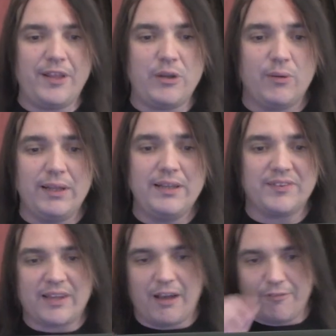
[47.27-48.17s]
The newly
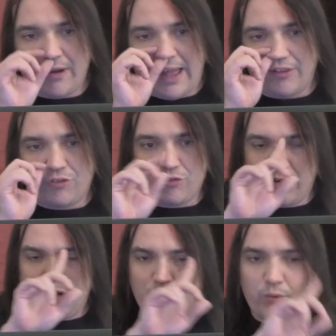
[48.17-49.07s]
discovered
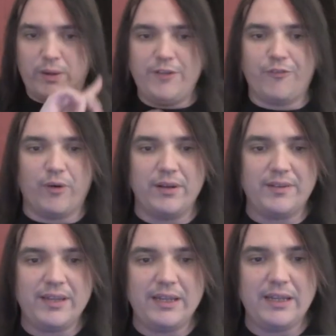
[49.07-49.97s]
asteroid,
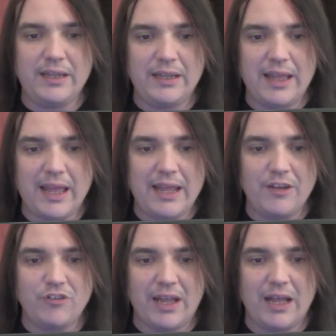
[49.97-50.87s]
2014
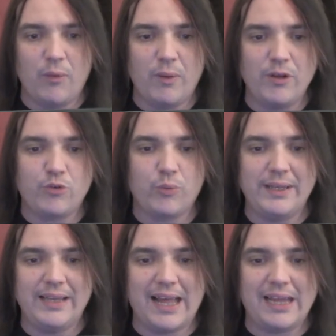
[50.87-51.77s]

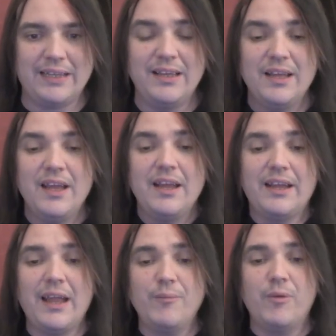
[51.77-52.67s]
HL129,
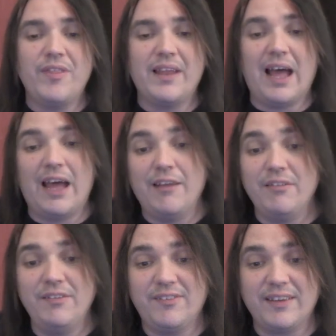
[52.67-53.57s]
came within
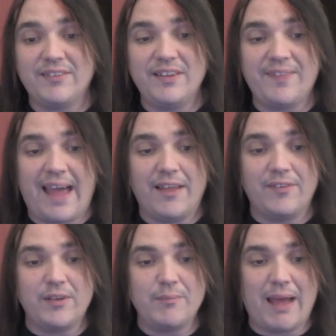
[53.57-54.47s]

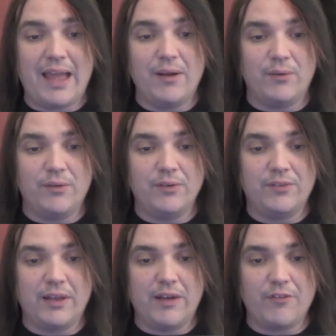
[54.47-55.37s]
160,000
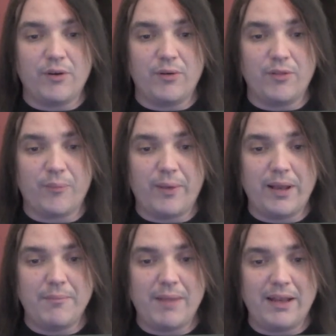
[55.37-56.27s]
miles of Earth when
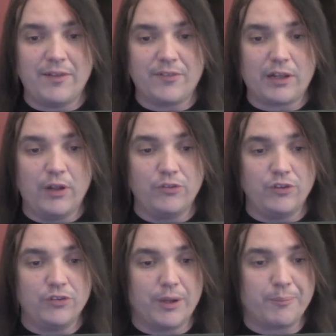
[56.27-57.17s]
it made its
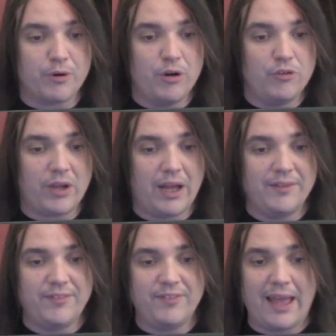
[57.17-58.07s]
closest approach
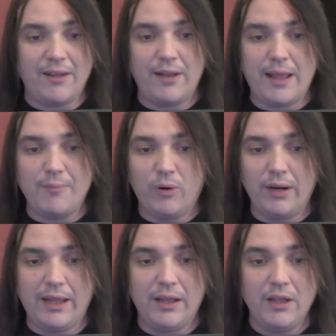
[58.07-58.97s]
on Saturday
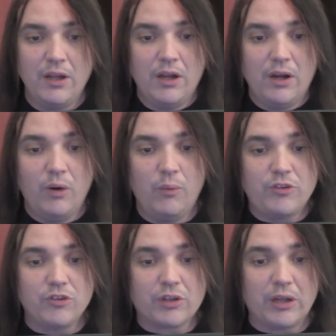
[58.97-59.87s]
morning,
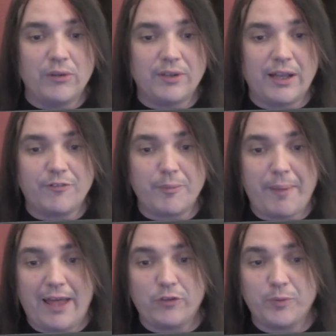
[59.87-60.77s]
which is close enough to
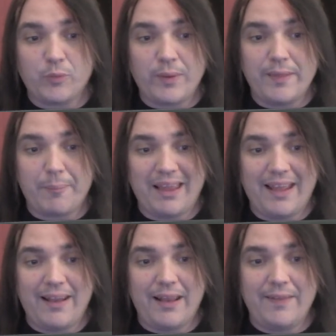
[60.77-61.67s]
pass between the
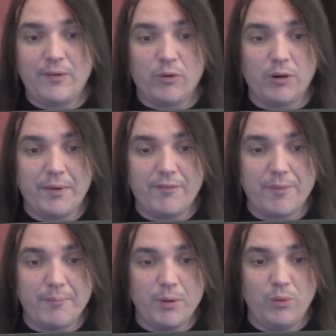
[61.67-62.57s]
planet and the orbit of
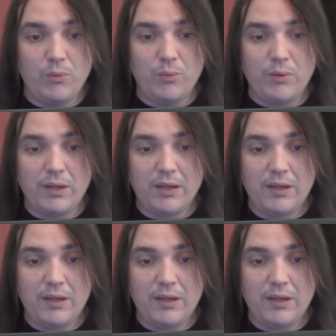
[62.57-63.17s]
the moon.